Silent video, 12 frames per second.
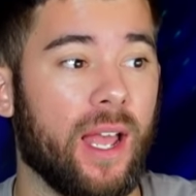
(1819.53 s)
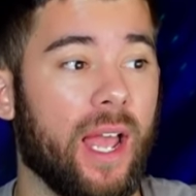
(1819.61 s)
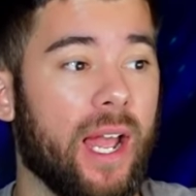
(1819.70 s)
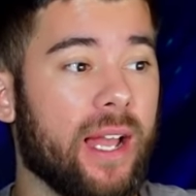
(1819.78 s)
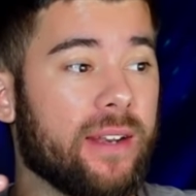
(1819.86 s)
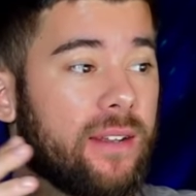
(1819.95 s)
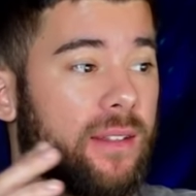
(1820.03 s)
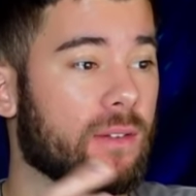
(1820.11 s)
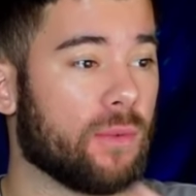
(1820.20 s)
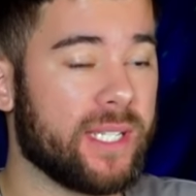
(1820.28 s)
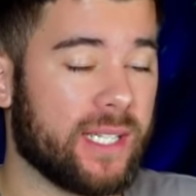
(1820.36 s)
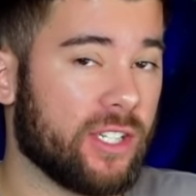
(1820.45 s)
And the
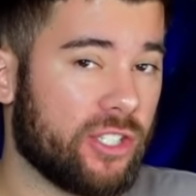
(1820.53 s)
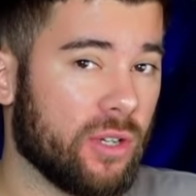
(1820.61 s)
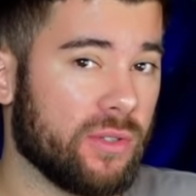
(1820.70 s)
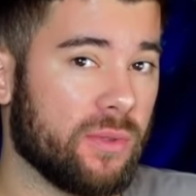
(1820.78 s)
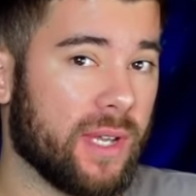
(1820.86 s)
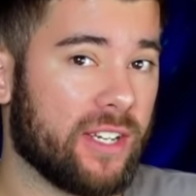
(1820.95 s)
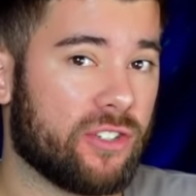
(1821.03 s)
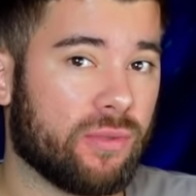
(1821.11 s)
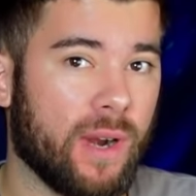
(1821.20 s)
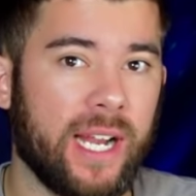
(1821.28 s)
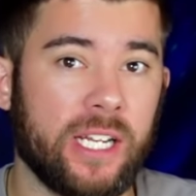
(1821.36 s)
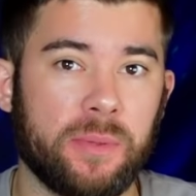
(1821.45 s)
reason I showed you that
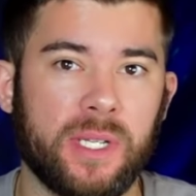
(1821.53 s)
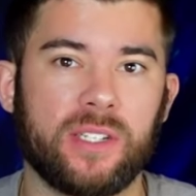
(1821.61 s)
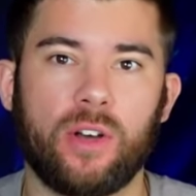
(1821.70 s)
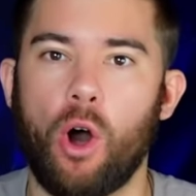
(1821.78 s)
trade is because